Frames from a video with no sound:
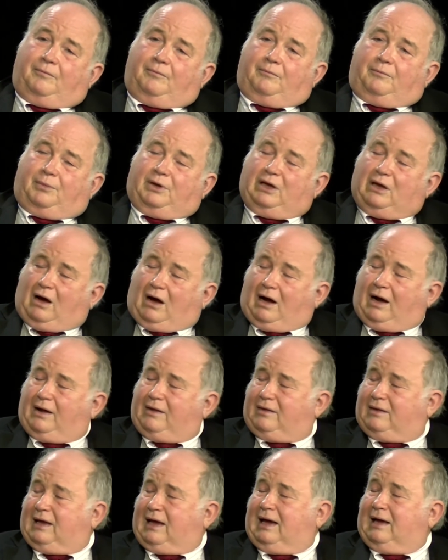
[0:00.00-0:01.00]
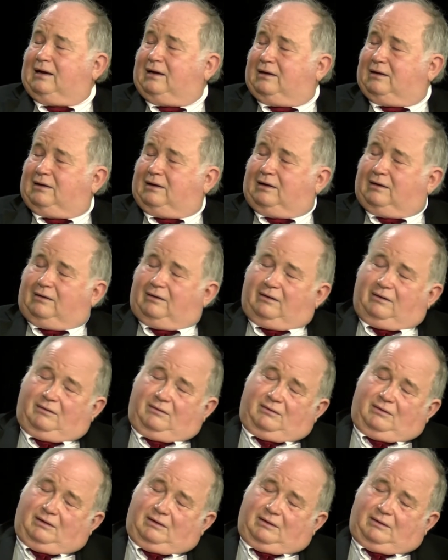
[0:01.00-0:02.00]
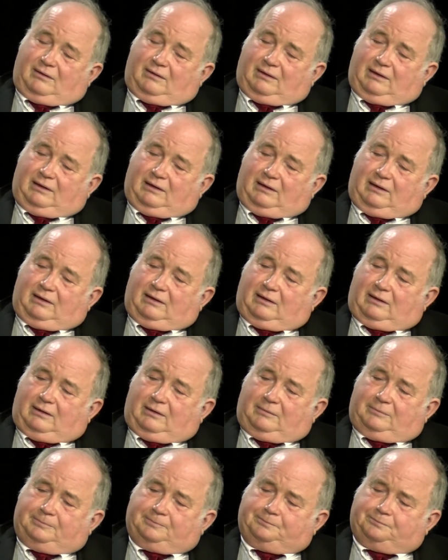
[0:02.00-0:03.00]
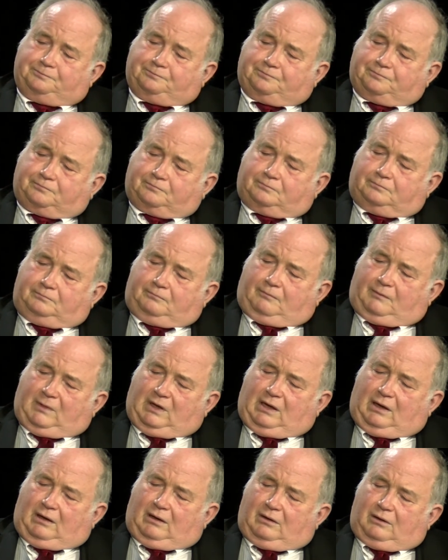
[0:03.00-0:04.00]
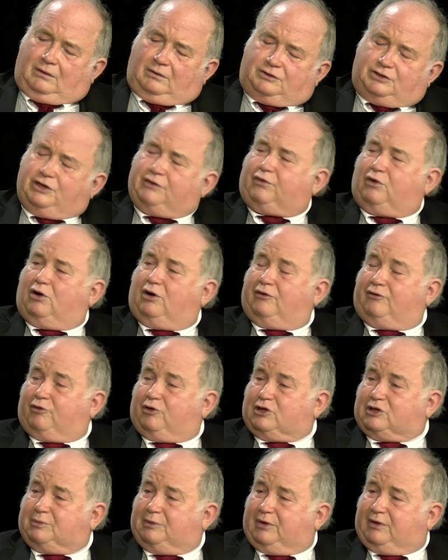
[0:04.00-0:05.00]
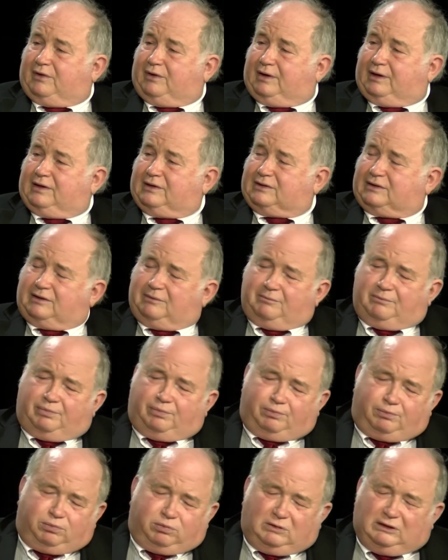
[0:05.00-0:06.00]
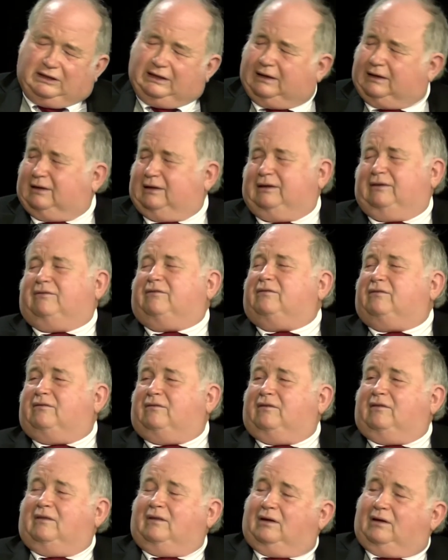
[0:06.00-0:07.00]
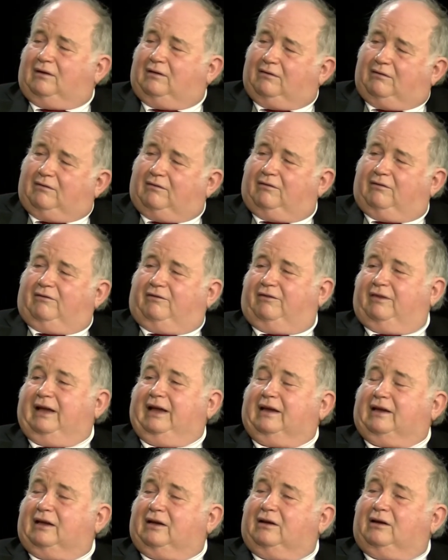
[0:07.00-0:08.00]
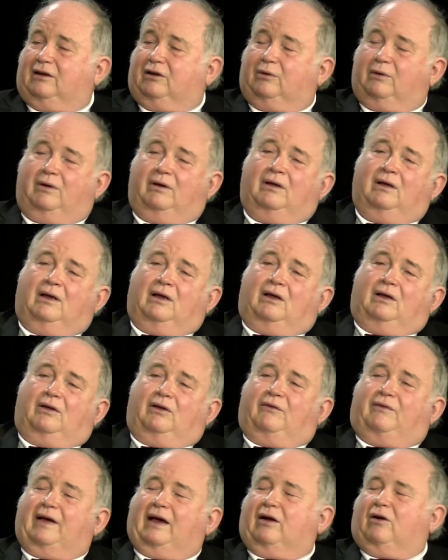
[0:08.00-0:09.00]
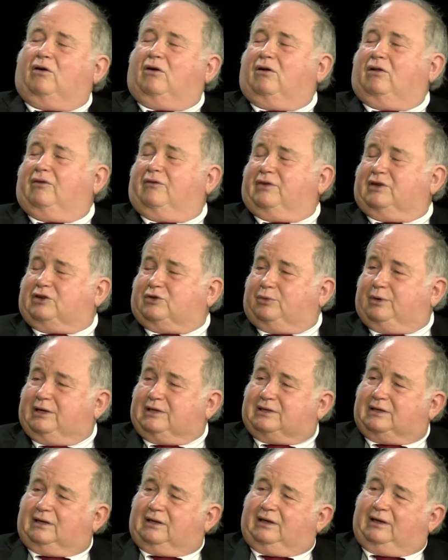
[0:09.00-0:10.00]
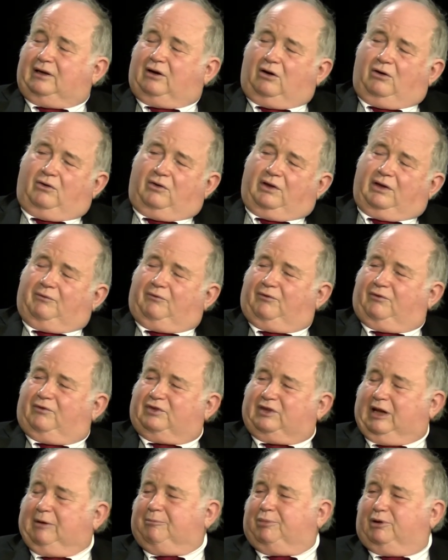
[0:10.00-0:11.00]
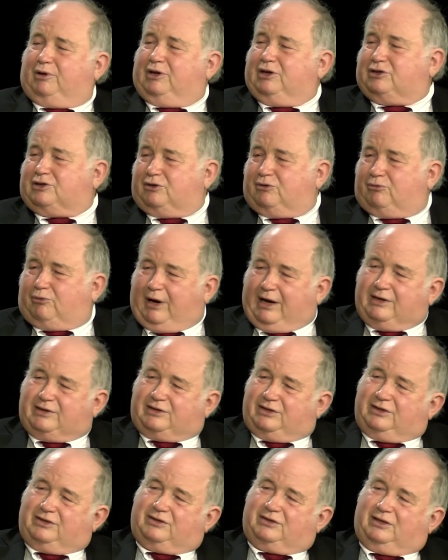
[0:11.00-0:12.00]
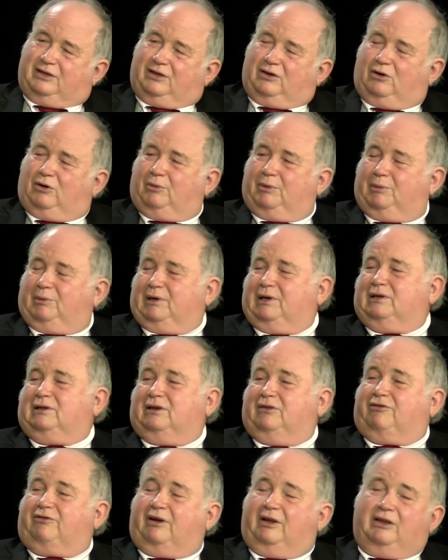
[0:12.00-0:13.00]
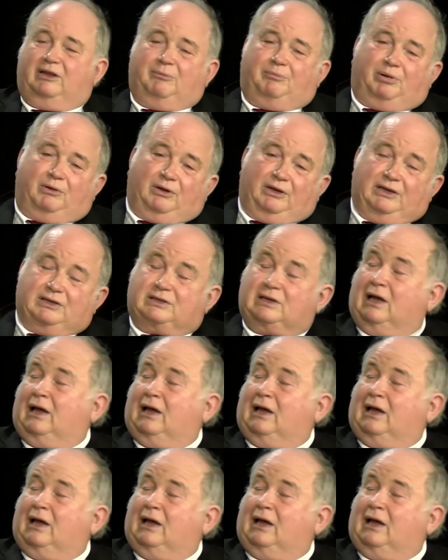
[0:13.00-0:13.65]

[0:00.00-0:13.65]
Beyond that, the chief law enforcement thing is completely vacant. You've had all of this recently. Oh, the state police are racist, and oh, we want to defund the police.